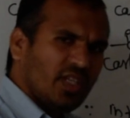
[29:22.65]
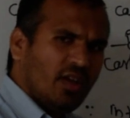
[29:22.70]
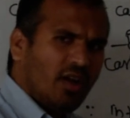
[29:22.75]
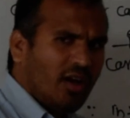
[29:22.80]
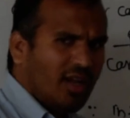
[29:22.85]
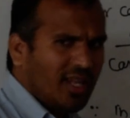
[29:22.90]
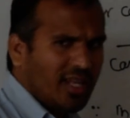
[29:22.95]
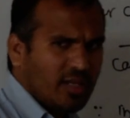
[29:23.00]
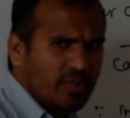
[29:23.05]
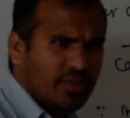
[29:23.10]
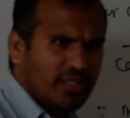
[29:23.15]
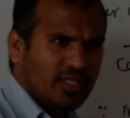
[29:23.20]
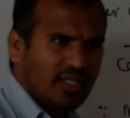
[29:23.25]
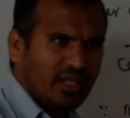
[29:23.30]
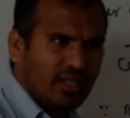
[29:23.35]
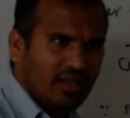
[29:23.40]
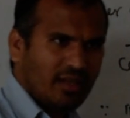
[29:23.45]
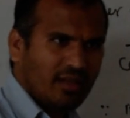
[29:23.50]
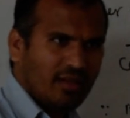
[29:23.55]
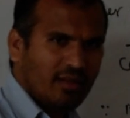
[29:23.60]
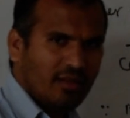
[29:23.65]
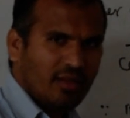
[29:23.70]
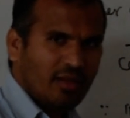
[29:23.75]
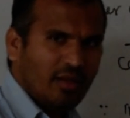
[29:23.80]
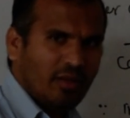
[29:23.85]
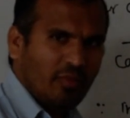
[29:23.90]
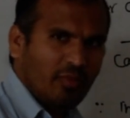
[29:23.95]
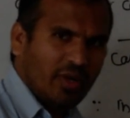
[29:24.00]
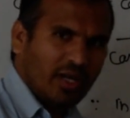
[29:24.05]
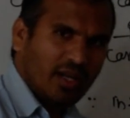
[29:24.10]
All are present.
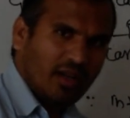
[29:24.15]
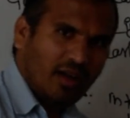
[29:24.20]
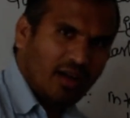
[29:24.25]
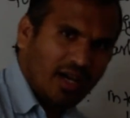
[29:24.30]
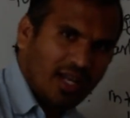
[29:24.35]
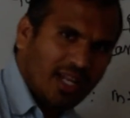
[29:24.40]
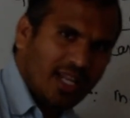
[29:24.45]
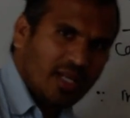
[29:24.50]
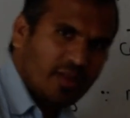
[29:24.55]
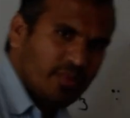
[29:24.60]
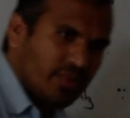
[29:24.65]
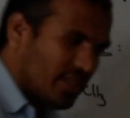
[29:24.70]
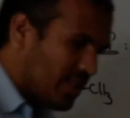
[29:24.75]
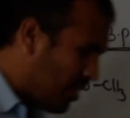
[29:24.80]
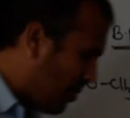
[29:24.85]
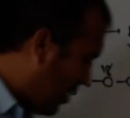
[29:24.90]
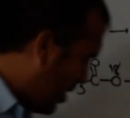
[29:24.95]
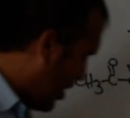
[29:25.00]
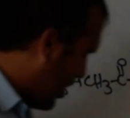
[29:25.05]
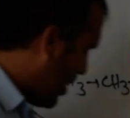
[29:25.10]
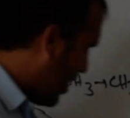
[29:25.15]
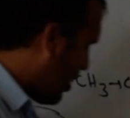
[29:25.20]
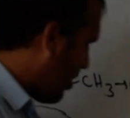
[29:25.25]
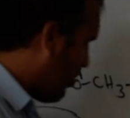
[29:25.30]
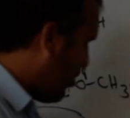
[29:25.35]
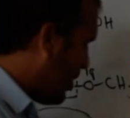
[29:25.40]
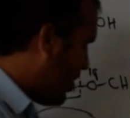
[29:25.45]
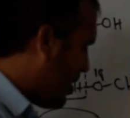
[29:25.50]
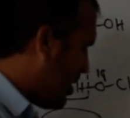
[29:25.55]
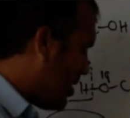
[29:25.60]
But all are present in here,
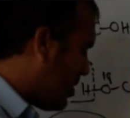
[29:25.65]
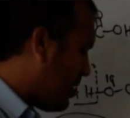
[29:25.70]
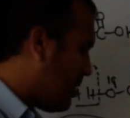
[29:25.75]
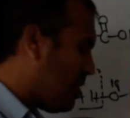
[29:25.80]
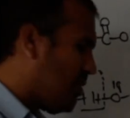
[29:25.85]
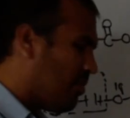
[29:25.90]
which is